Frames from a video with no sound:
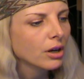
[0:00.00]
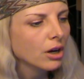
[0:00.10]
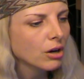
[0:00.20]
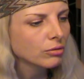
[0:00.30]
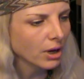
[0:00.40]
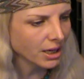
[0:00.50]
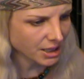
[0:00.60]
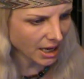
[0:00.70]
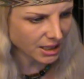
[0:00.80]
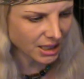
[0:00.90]
her
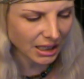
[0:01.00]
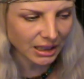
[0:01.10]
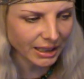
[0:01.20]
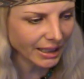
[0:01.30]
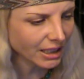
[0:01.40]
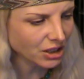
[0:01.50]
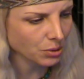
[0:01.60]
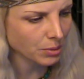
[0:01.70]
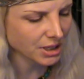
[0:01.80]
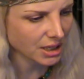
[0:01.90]
right hand clinging
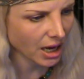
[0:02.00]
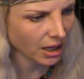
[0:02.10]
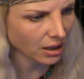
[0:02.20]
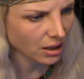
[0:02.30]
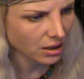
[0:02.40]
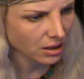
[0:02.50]
to his neck,